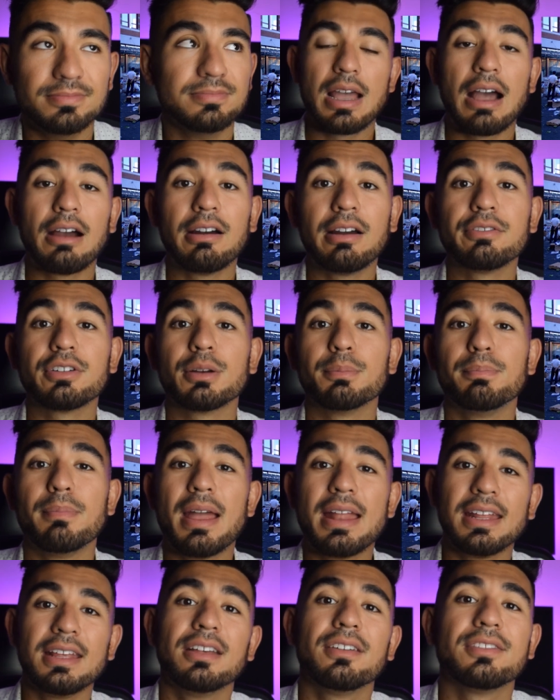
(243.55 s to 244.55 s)
However,
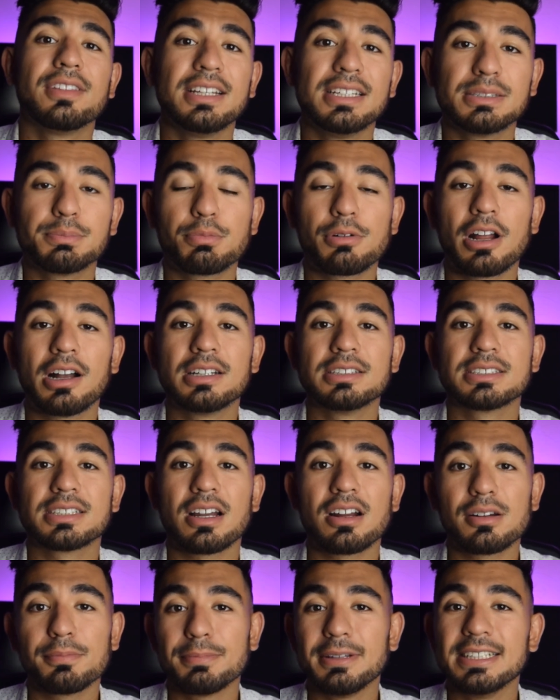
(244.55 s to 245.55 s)
many of these bronze
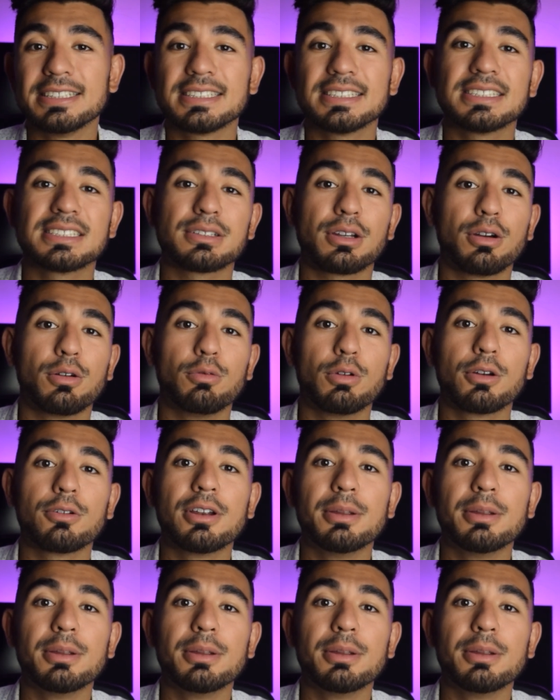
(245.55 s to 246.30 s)
art pieces were